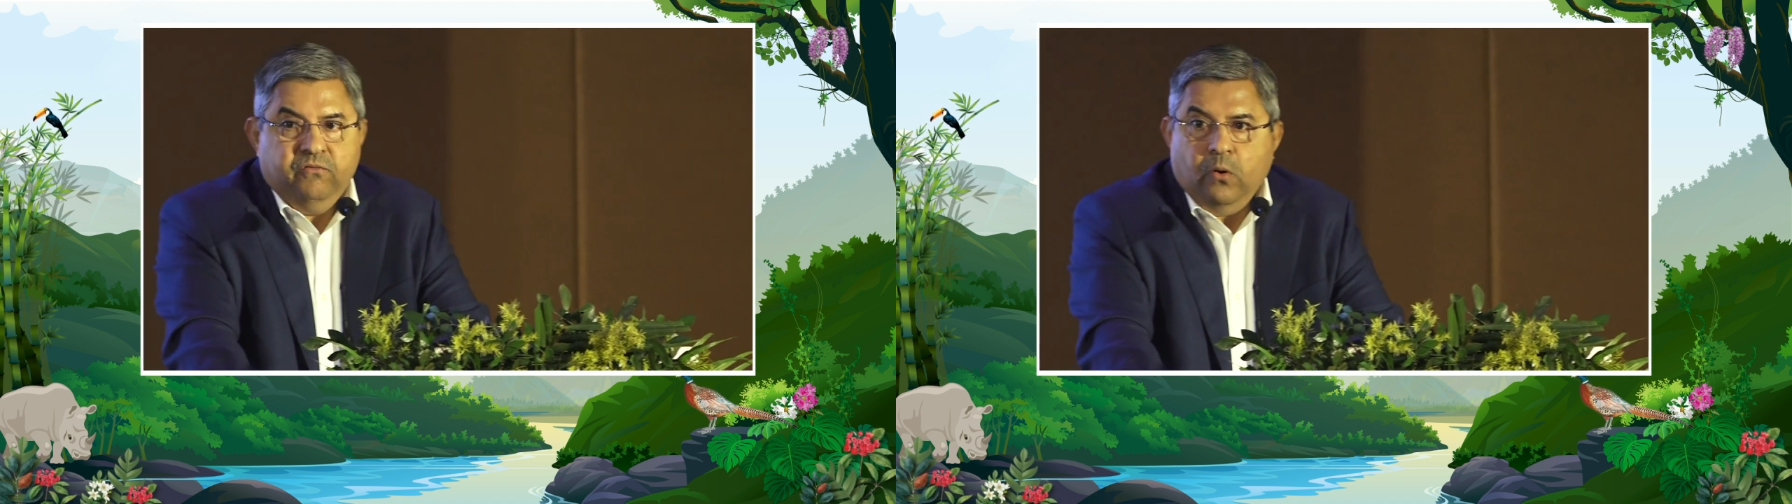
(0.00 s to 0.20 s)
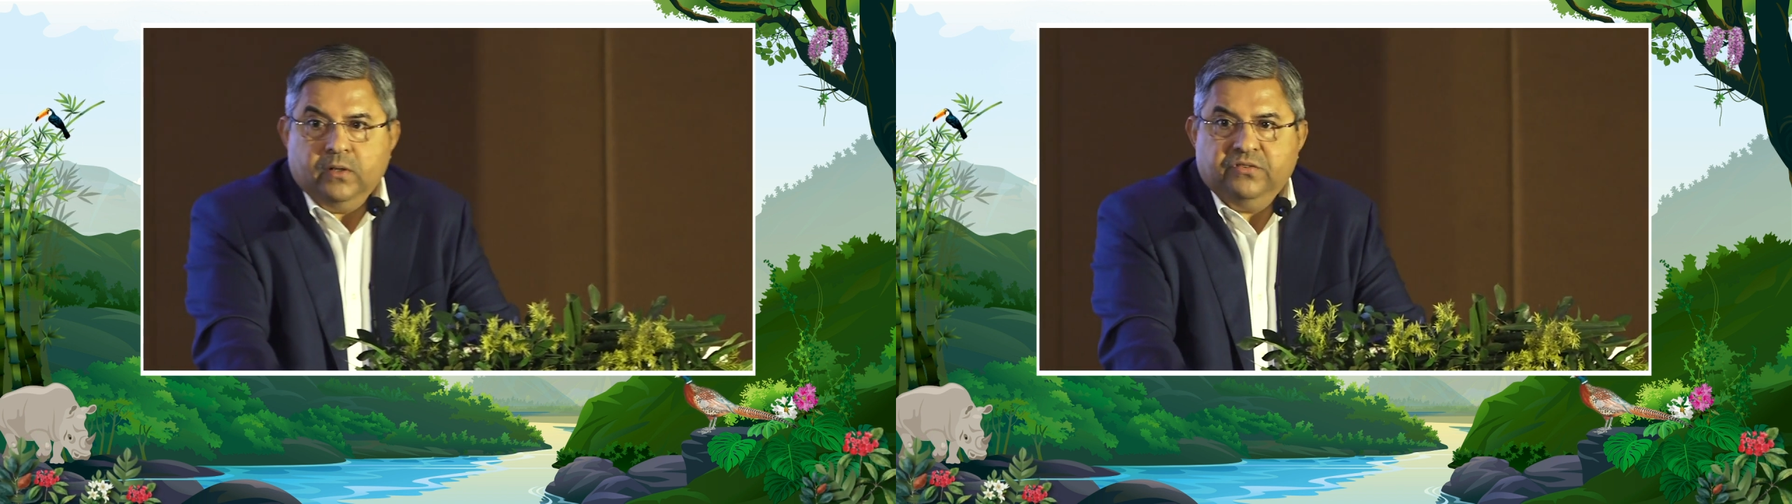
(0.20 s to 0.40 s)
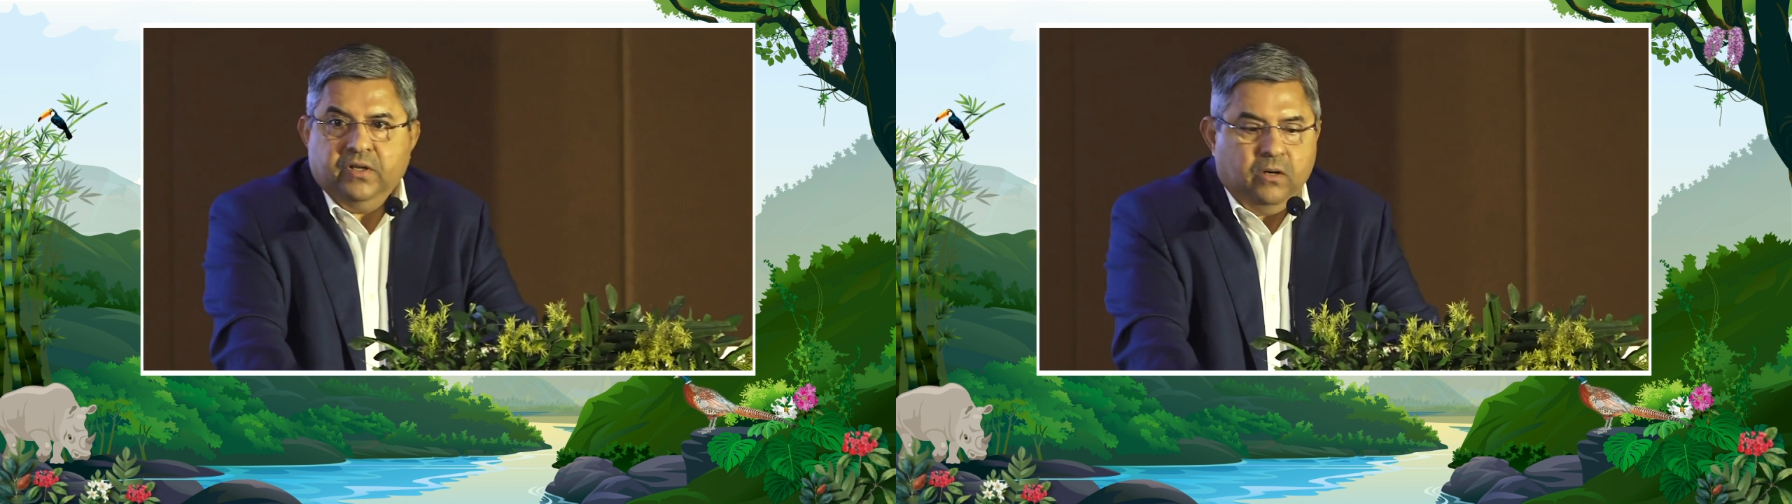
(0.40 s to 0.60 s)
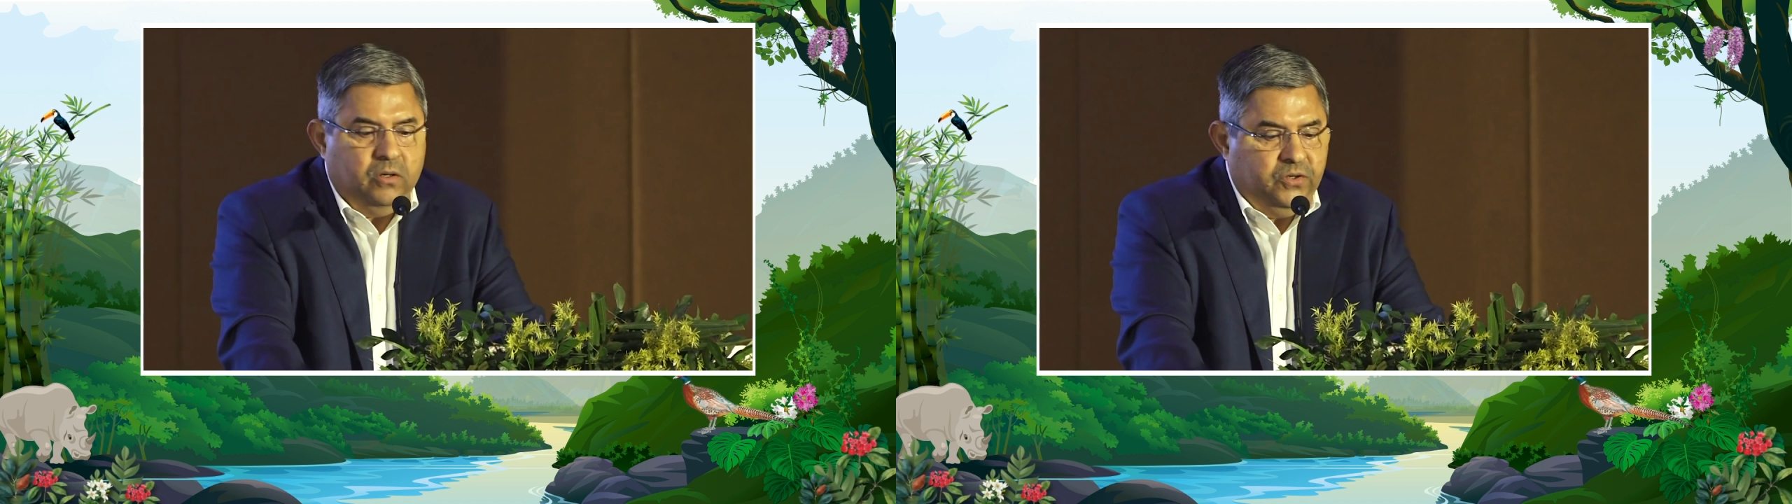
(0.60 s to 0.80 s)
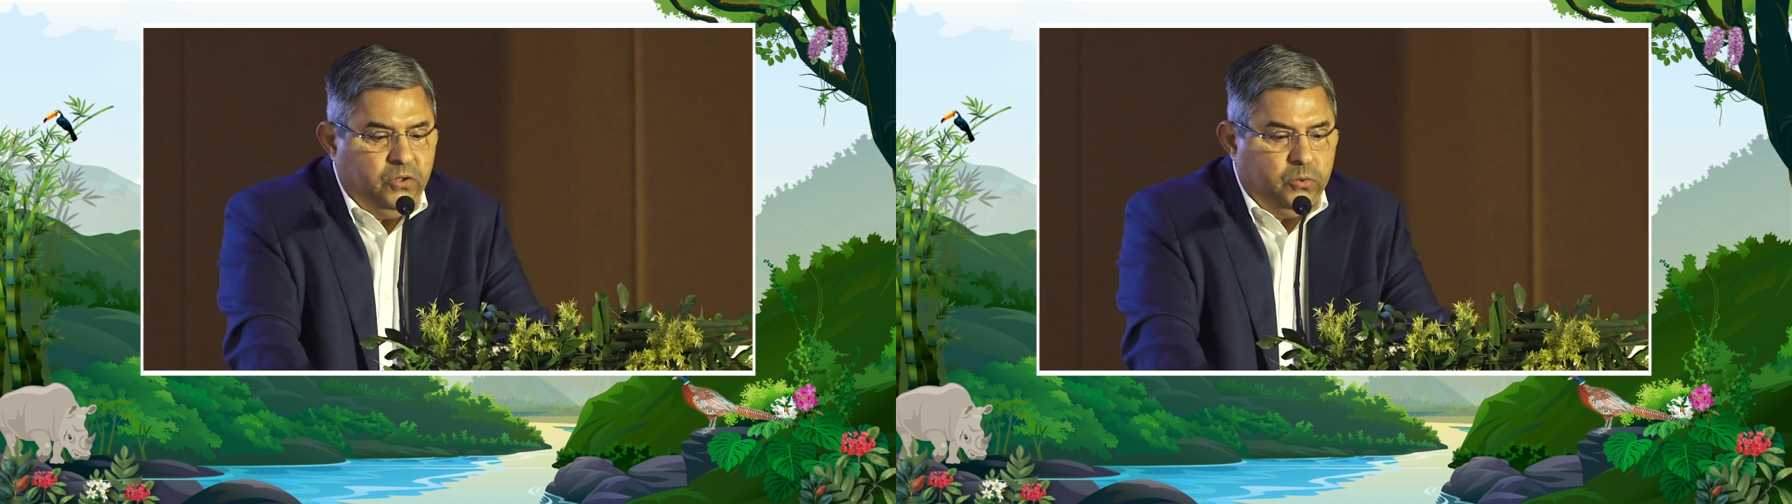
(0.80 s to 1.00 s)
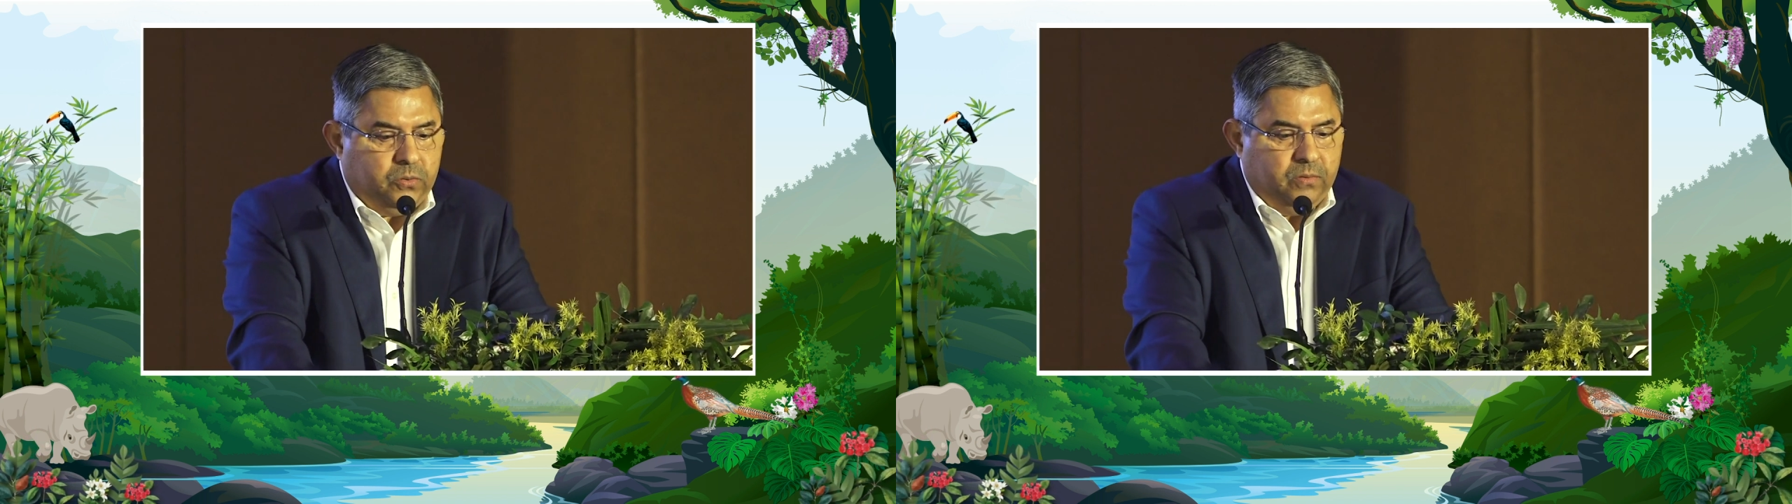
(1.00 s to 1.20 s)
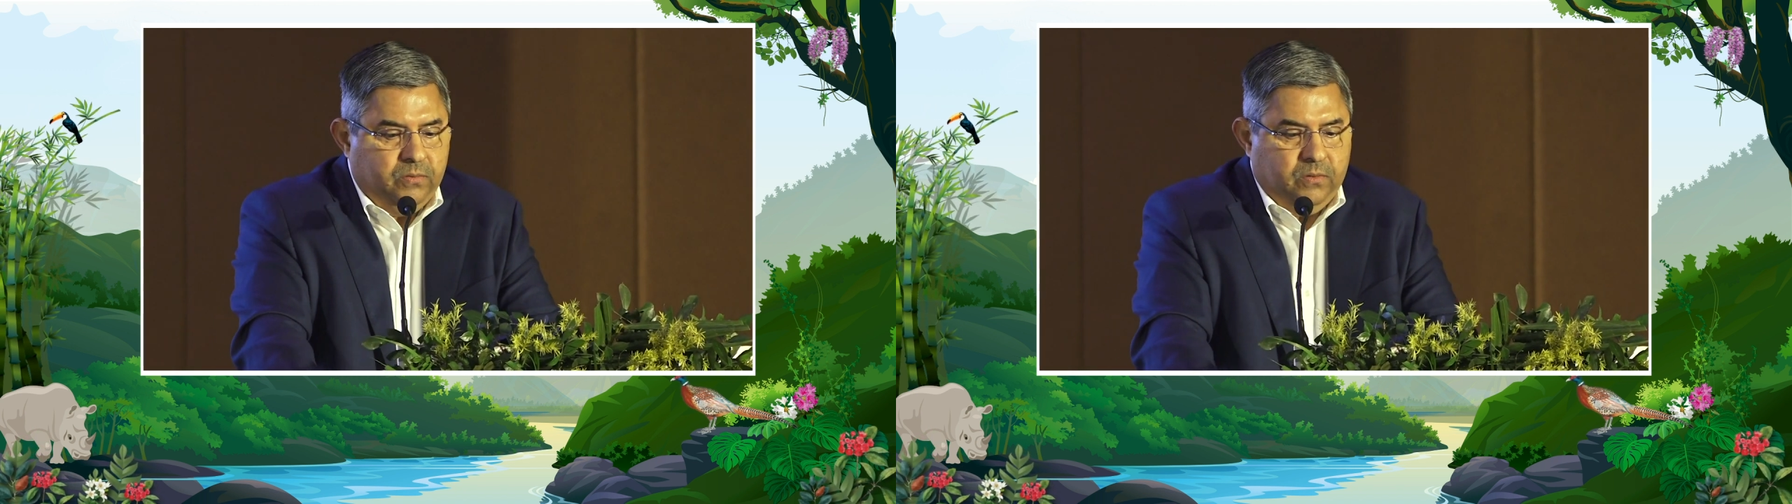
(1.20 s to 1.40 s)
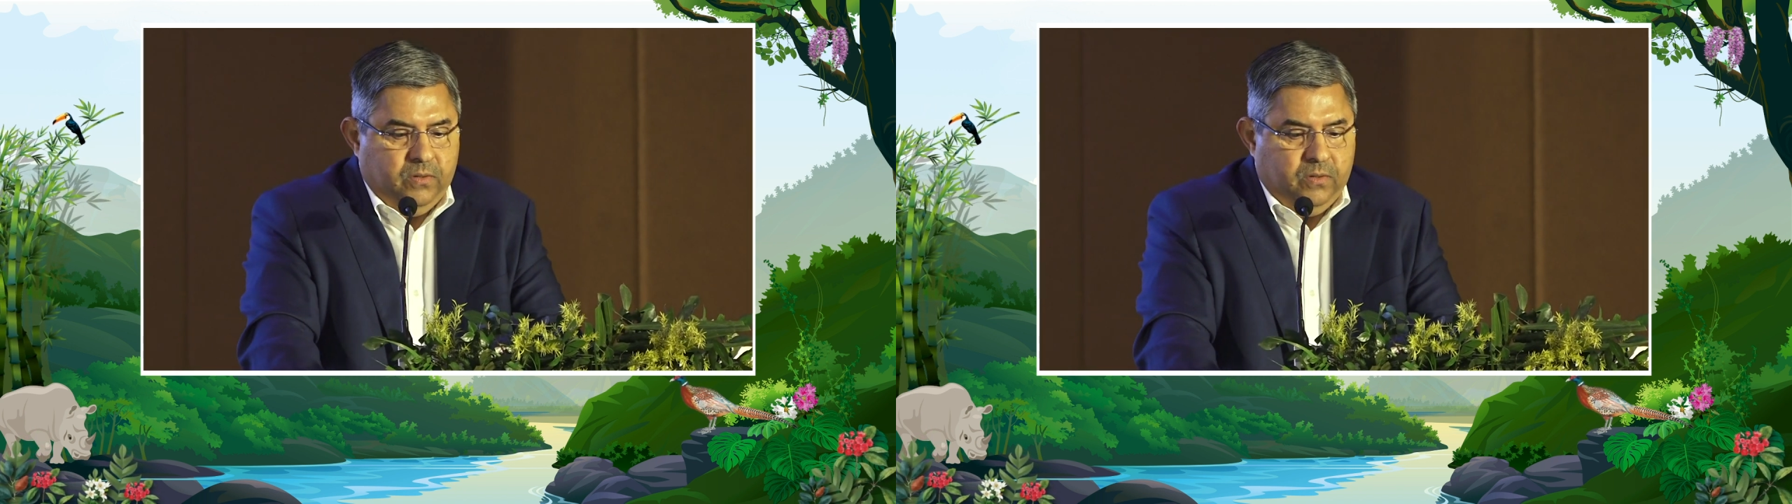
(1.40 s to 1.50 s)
Focusing on youth